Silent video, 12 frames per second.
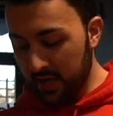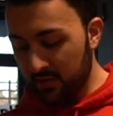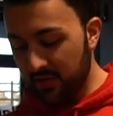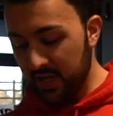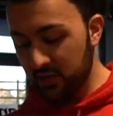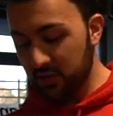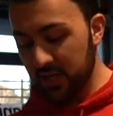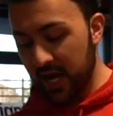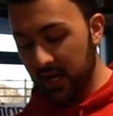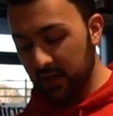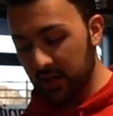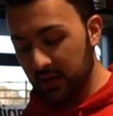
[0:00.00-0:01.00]
a
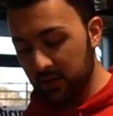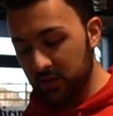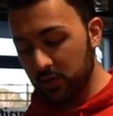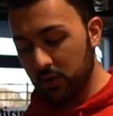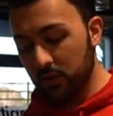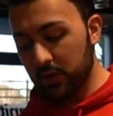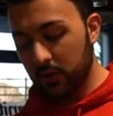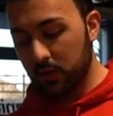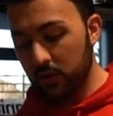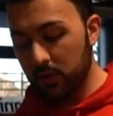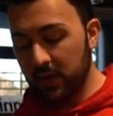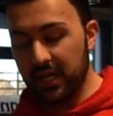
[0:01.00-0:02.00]
vasodilator, so
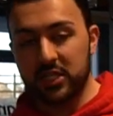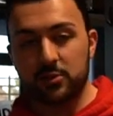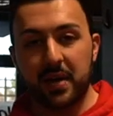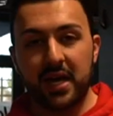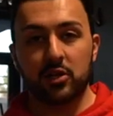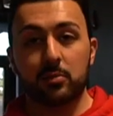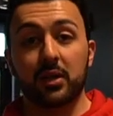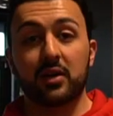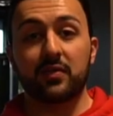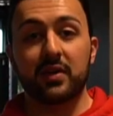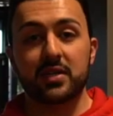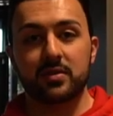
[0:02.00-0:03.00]
it'll expand your
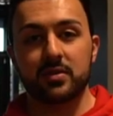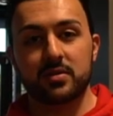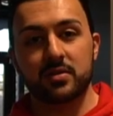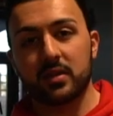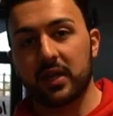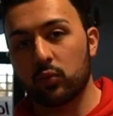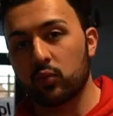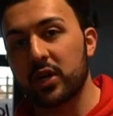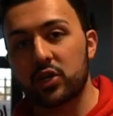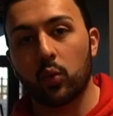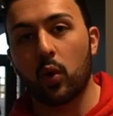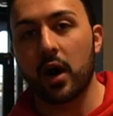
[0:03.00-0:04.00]
blood vessels, like
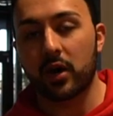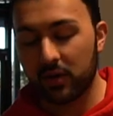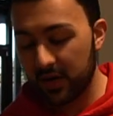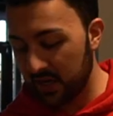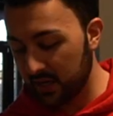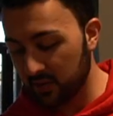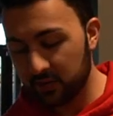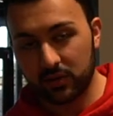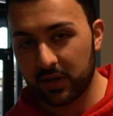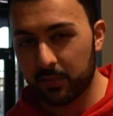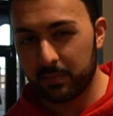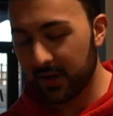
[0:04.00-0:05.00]
rush water in, and you
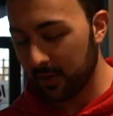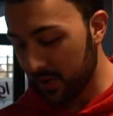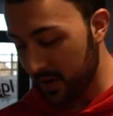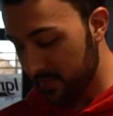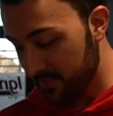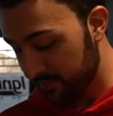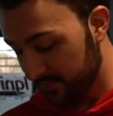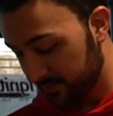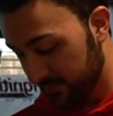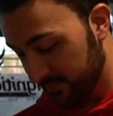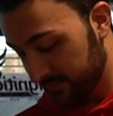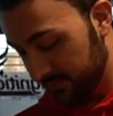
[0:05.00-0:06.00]
get a bigger pump.
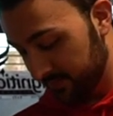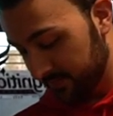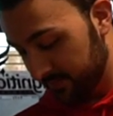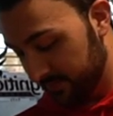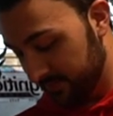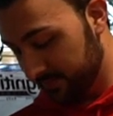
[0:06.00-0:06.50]
yeah.